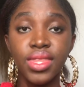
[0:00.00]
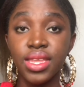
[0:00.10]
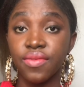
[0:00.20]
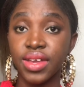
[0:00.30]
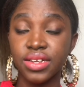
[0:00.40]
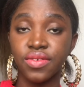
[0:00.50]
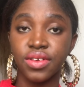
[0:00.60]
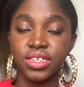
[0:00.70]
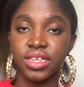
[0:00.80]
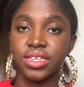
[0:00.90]
if you're actually
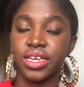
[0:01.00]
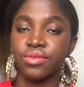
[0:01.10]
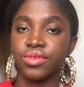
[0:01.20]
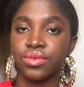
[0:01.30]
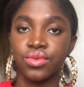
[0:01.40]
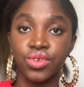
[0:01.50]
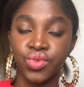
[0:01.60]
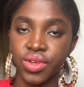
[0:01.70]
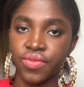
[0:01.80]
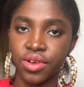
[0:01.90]
HND and you want to go
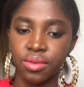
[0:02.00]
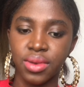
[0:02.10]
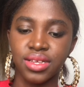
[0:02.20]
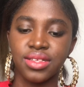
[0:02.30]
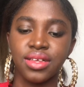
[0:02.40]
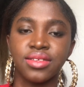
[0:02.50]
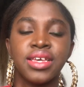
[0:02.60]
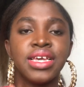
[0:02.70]
straight for your master's,